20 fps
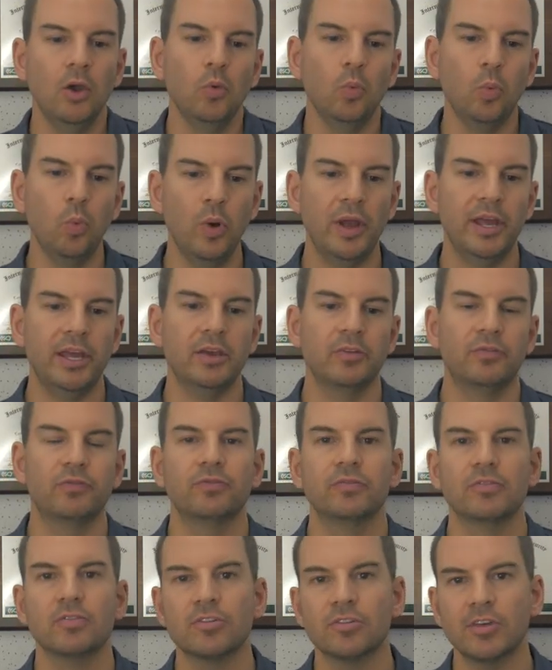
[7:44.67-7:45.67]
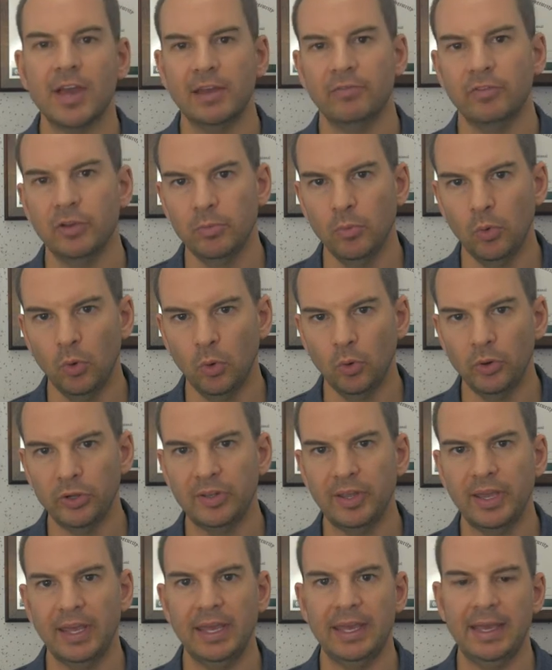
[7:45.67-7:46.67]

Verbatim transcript: With seven mode,